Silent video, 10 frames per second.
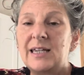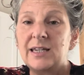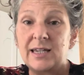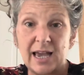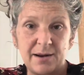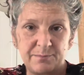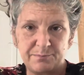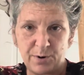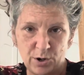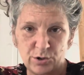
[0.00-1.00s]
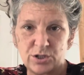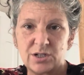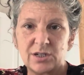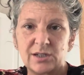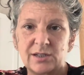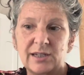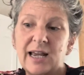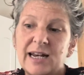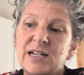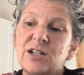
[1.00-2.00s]
get burnt
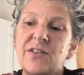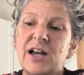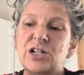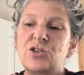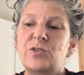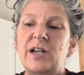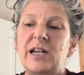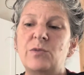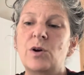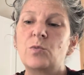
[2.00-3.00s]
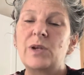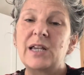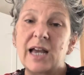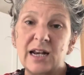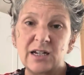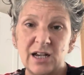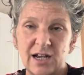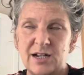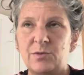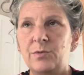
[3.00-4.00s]
getting to that tree, when we get
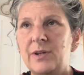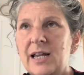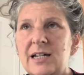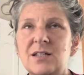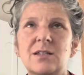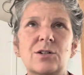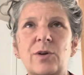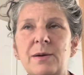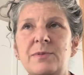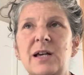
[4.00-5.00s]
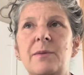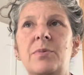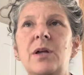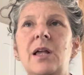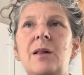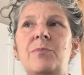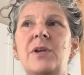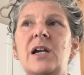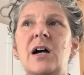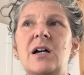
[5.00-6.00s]
cut, when we get scraped up
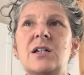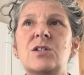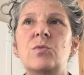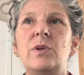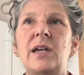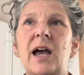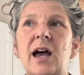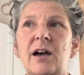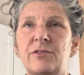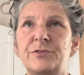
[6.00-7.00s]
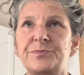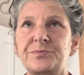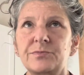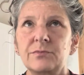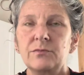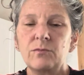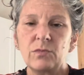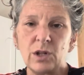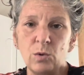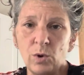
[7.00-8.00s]
because we have
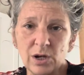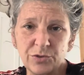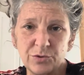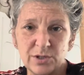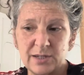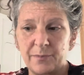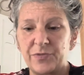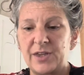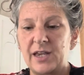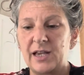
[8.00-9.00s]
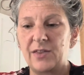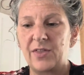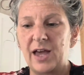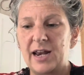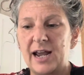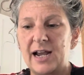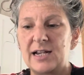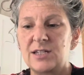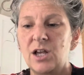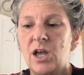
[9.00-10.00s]
walked through something that
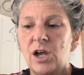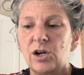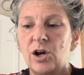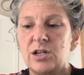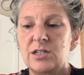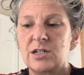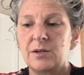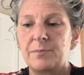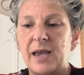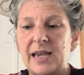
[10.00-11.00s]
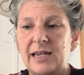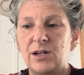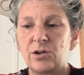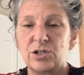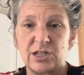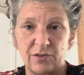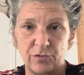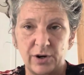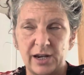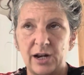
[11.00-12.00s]
has caused pain or
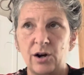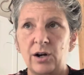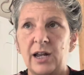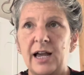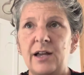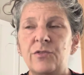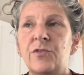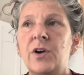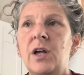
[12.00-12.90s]
suffering in our life,